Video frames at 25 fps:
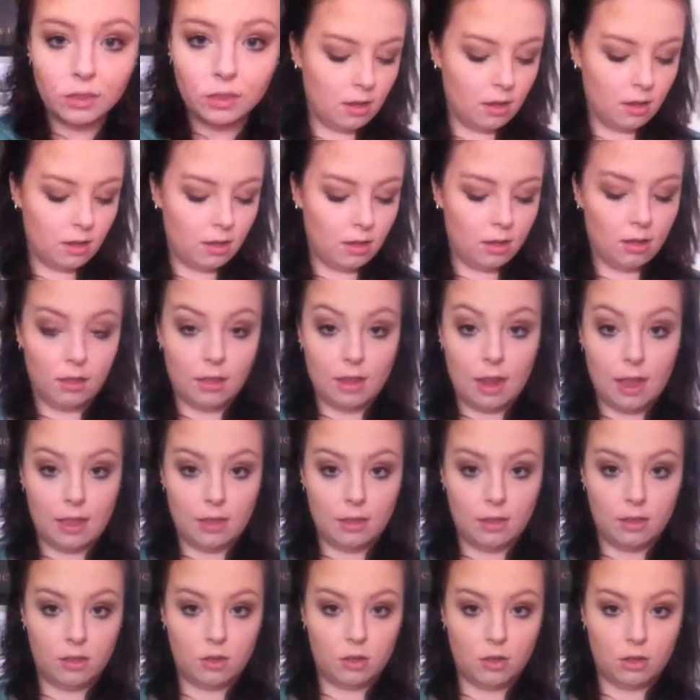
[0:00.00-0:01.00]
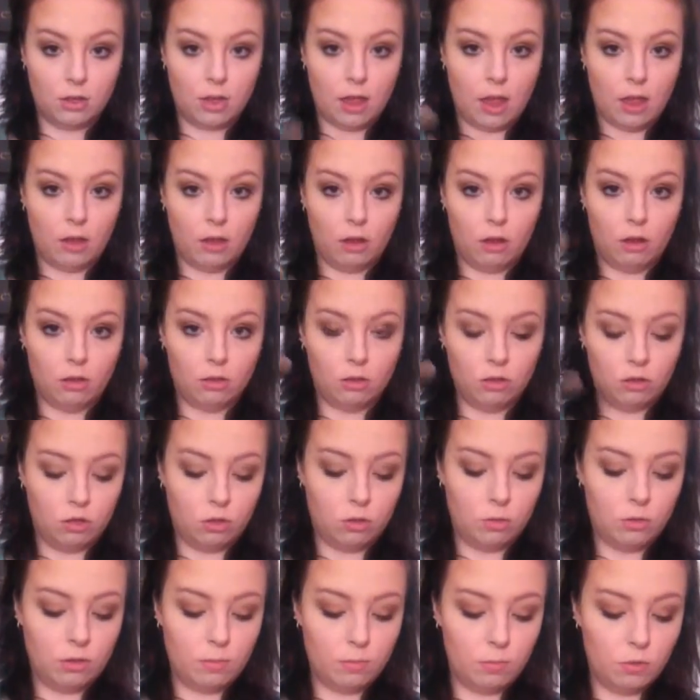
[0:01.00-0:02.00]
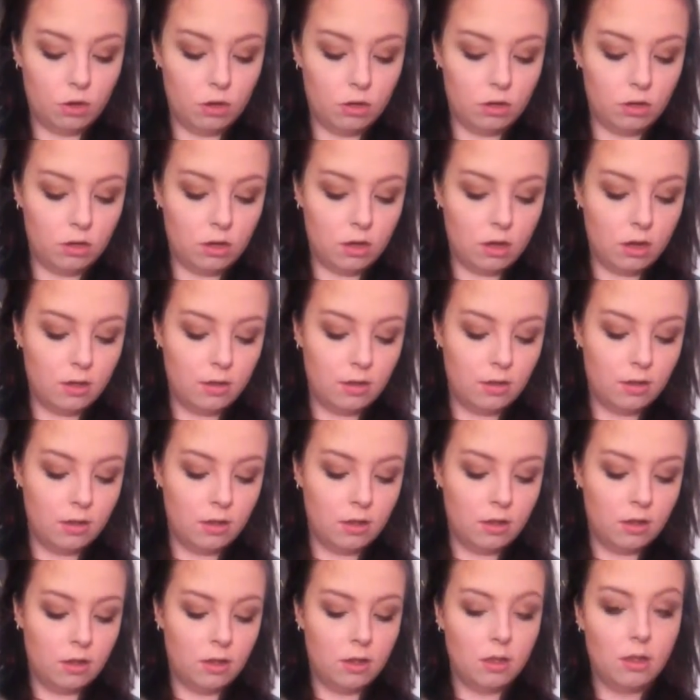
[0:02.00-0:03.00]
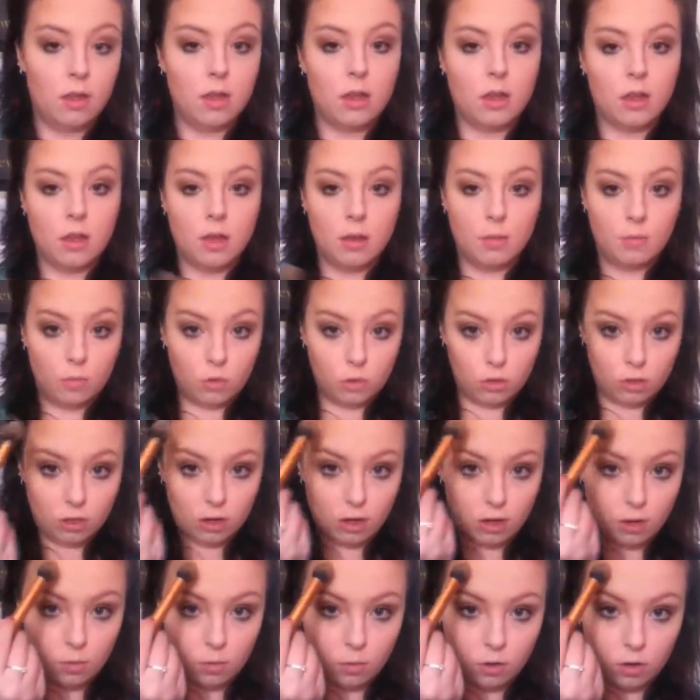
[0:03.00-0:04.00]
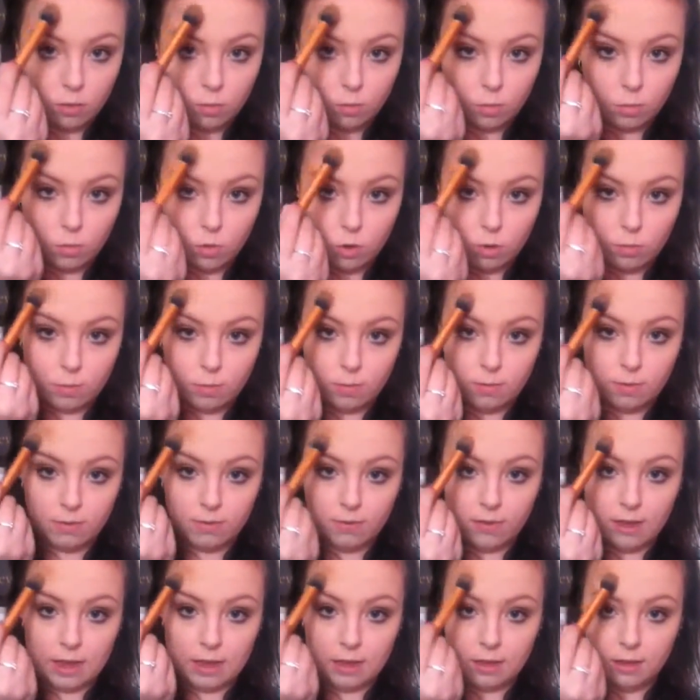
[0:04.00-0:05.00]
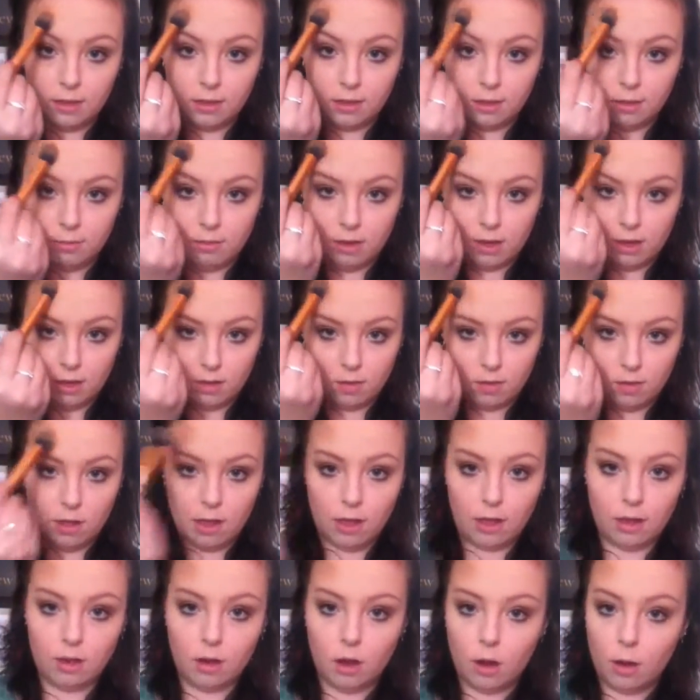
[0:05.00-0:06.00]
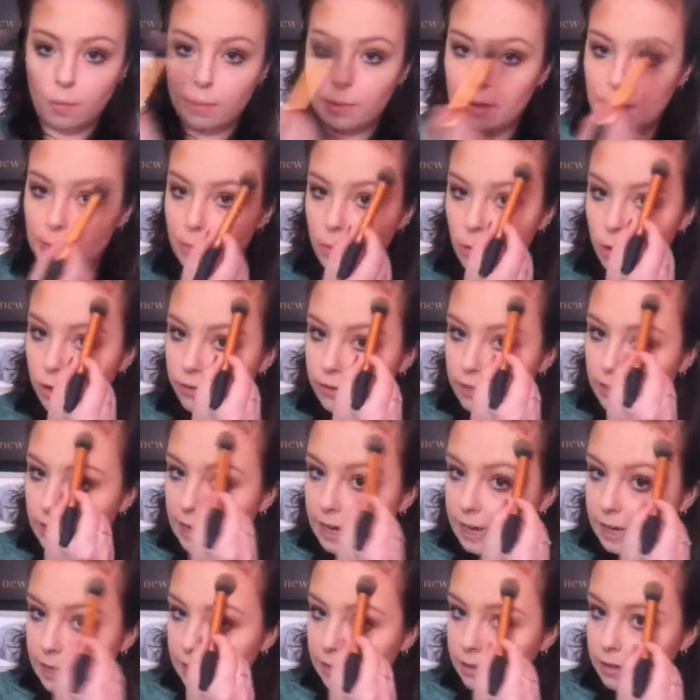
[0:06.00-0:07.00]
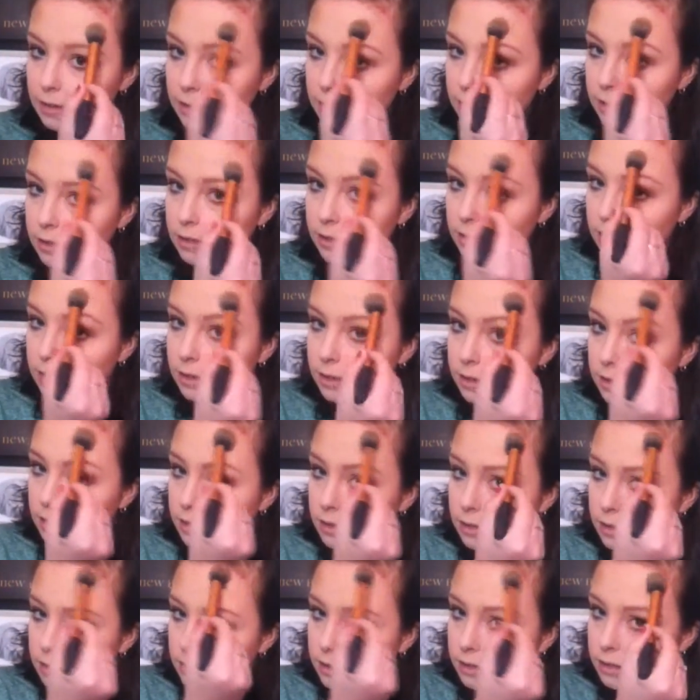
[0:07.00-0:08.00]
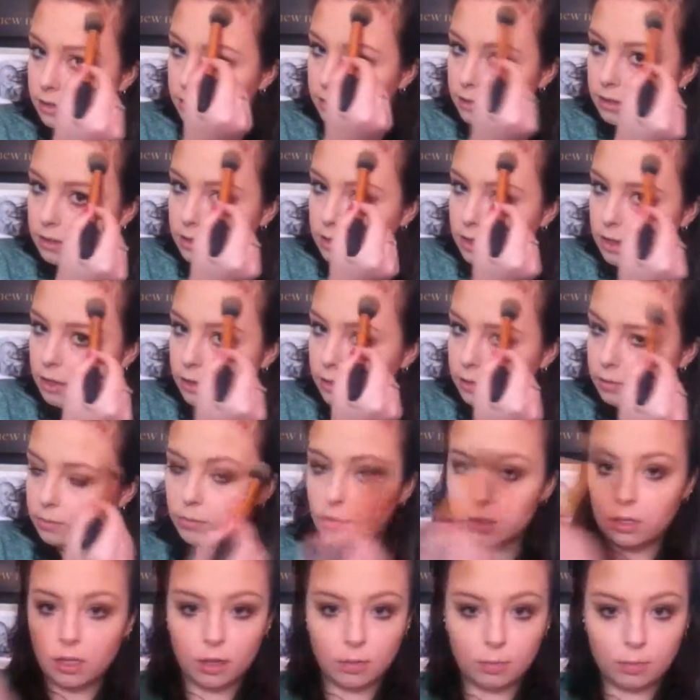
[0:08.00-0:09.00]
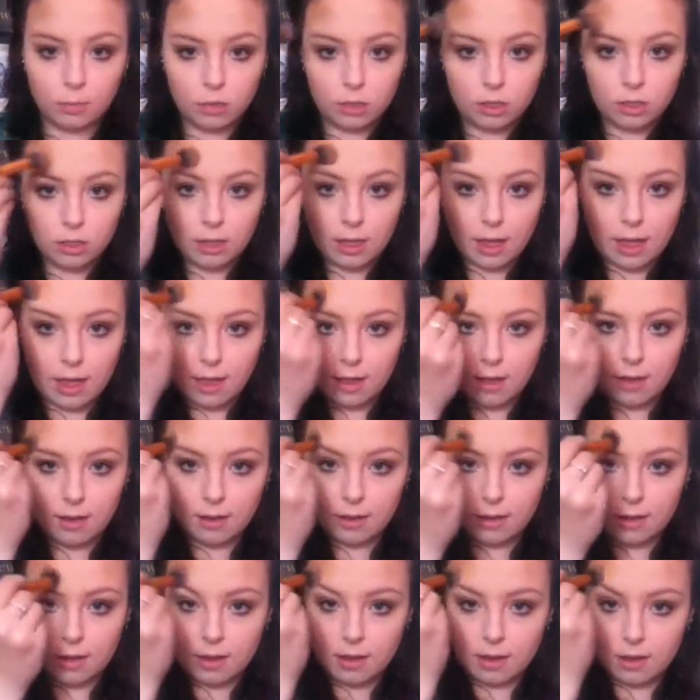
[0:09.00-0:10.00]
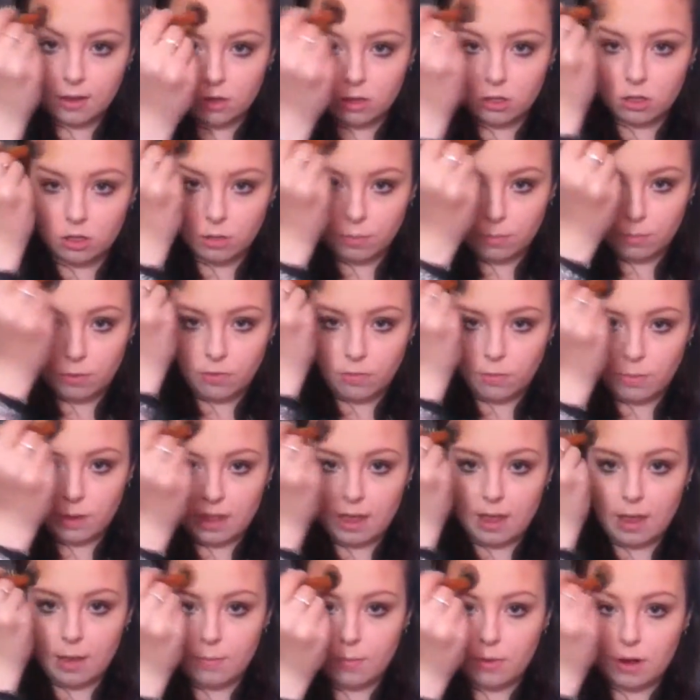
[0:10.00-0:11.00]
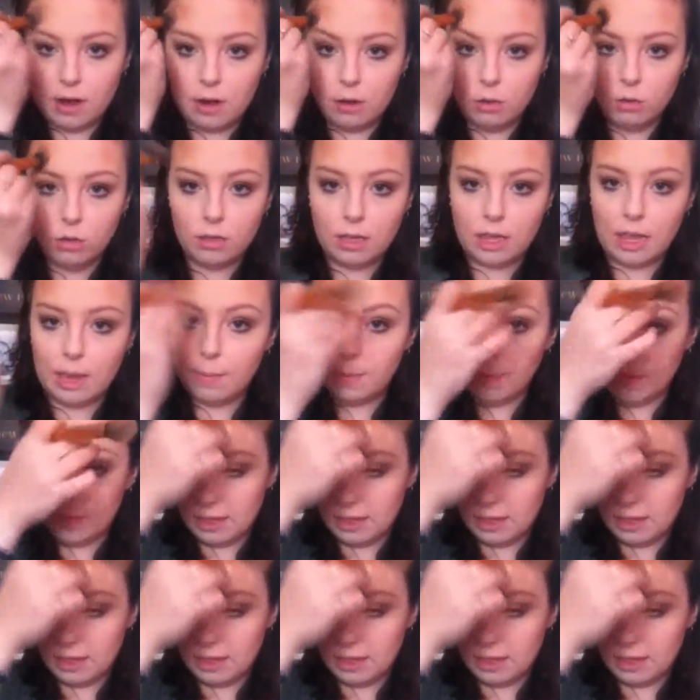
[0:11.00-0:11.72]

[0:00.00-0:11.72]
And that's just how you contour with bronzer. I'm also going to want to warm up the face to make it look like I've got a bit more of a tan. So I'm just going to brush that just above my eyebrows, keeping this